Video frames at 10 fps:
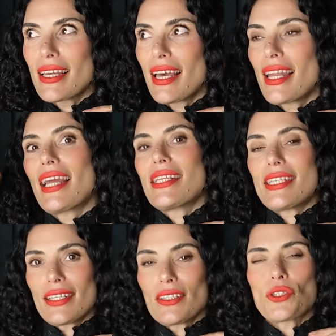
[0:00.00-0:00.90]
an
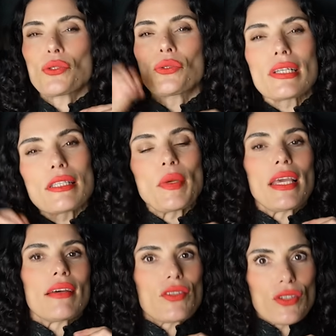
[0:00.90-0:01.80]
ideal, towards
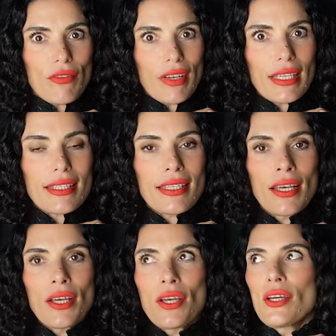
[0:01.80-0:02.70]
being of service,
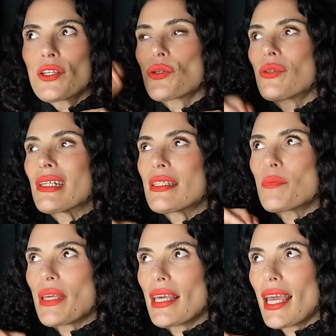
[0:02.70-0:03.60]
towards
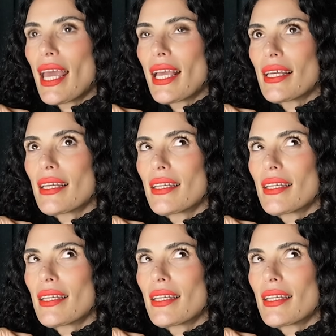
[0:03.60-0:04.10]
being